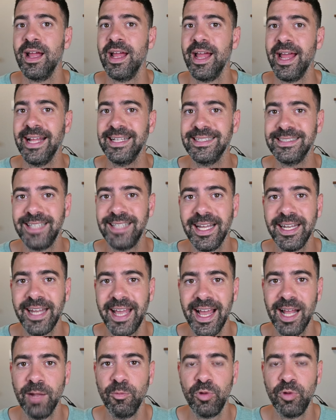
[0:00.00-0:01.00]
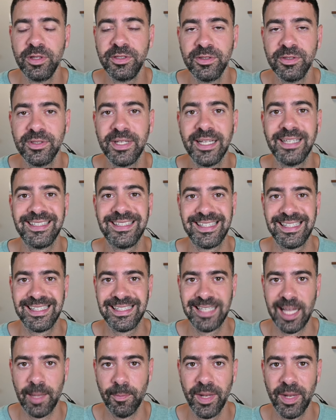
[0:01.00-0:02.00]
And then Helm will do the
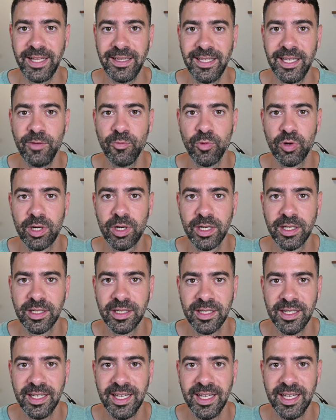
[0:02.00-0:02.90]
templating work.